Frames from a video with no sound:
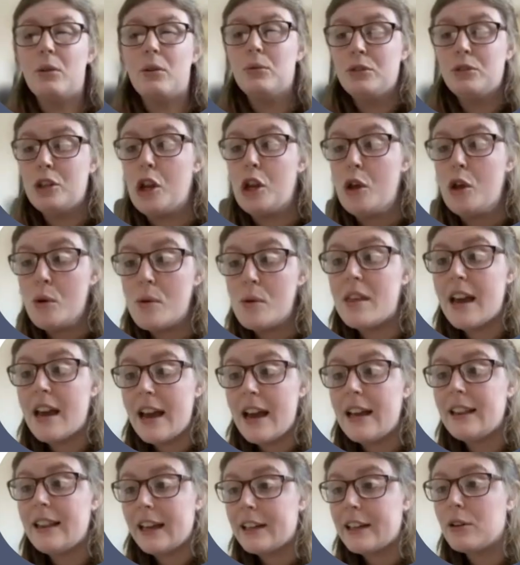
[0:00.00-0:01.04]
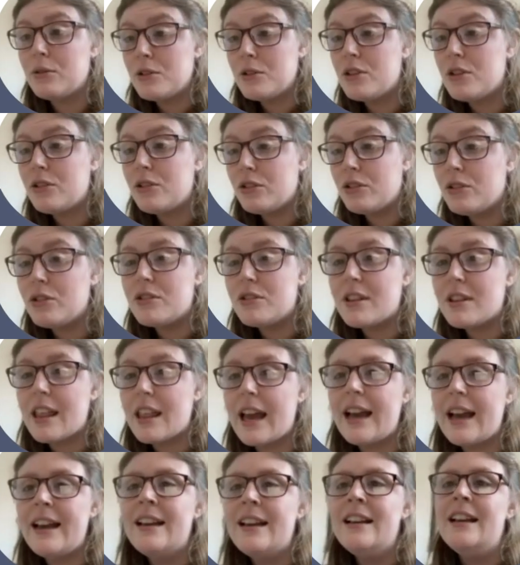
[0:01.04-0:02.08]
knew that, understood
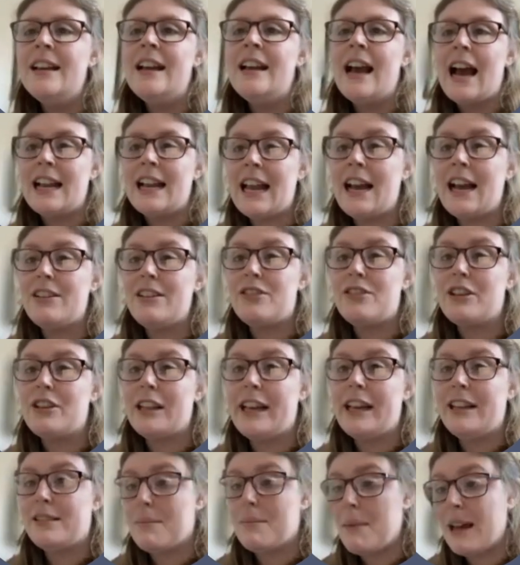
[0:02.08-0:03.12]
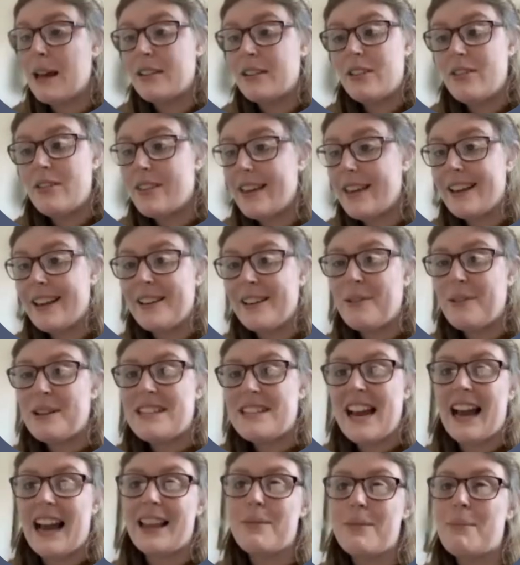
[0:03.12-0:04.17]
that. And actually it's a massive thing
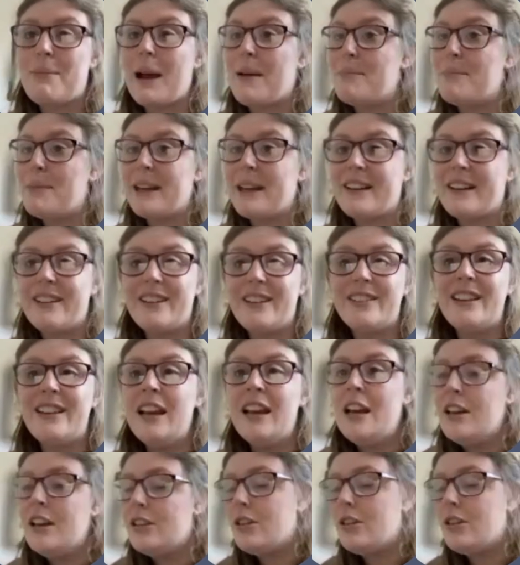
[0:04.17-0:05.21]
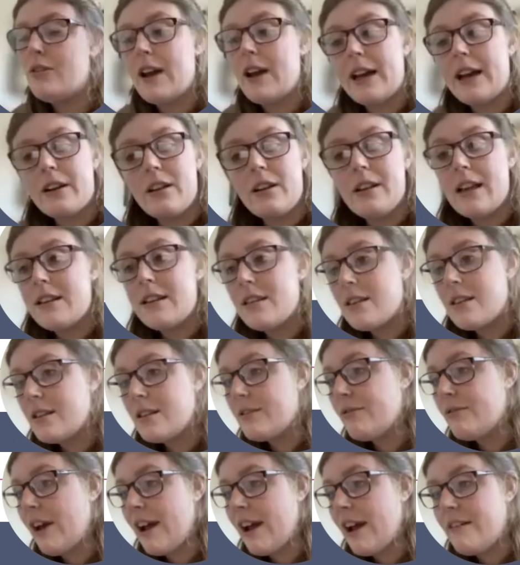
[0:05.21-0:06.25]
with Dilapan because cervical length
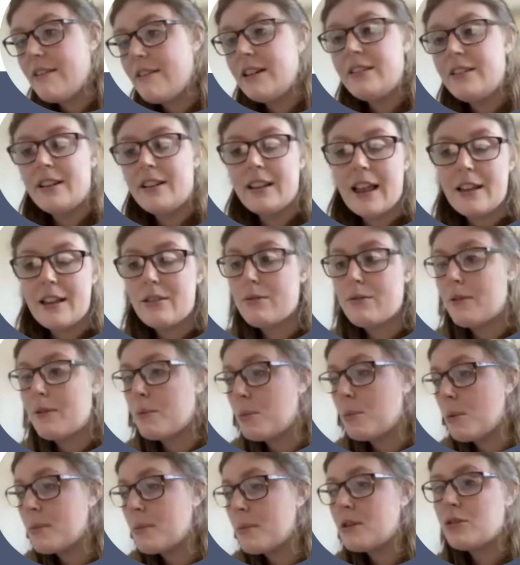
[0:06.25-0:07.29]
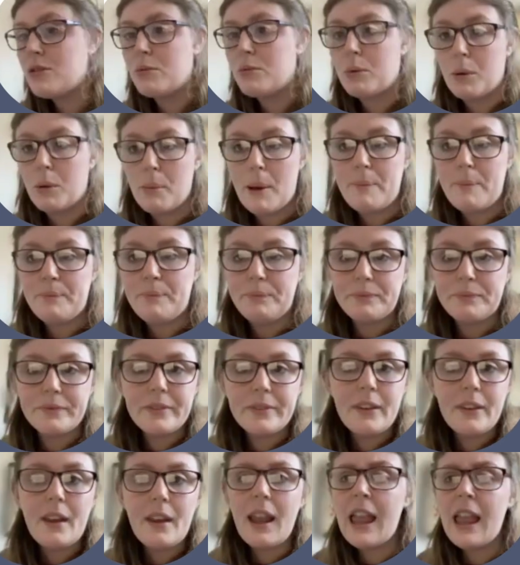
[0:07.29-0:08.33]
varies in length from woman to woman.
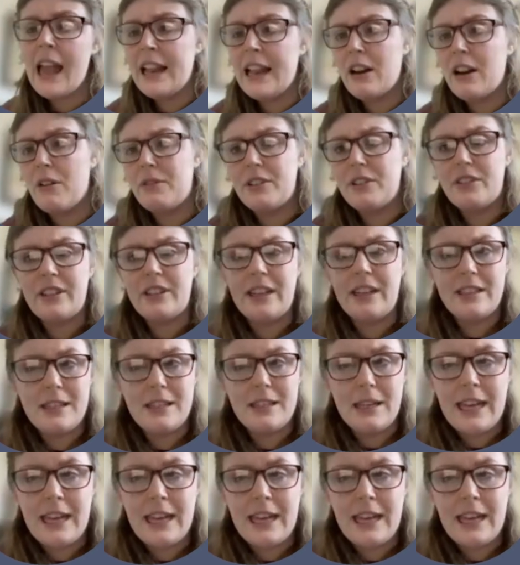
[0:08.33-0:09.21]
Then obviously